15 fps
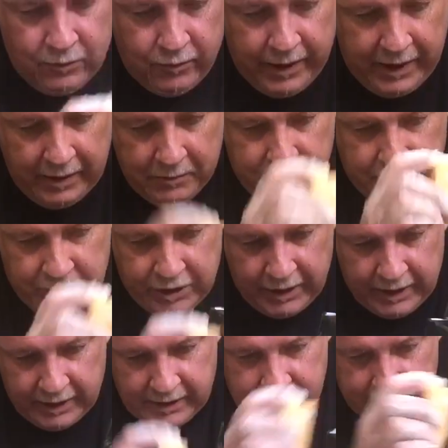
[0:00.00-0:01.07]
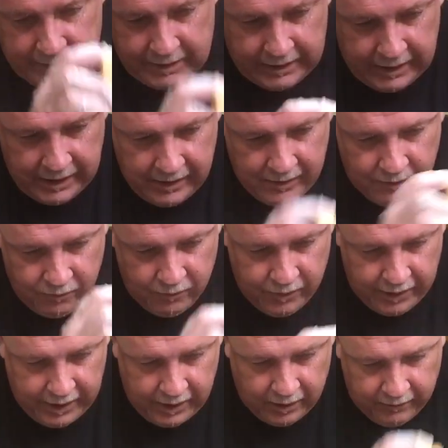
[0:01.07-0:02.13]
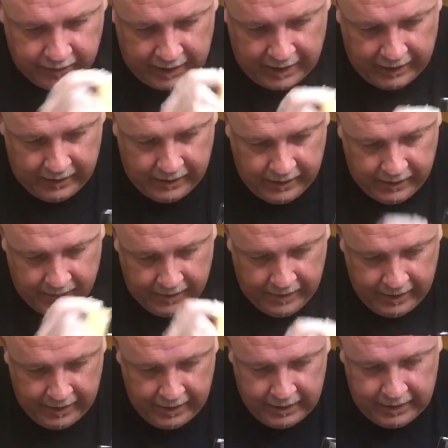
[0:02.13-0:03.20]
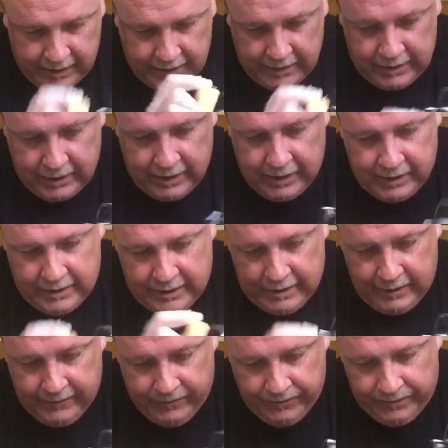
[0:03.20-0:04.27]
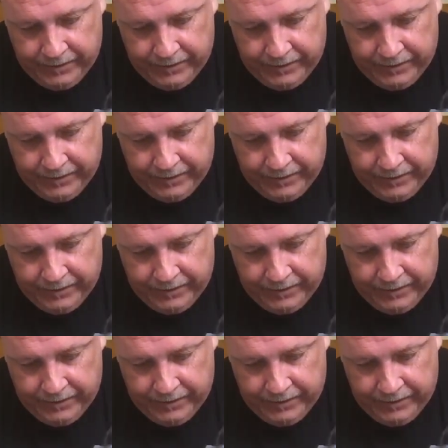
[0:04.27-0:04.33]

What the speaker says: grate my cheese right over that sauce,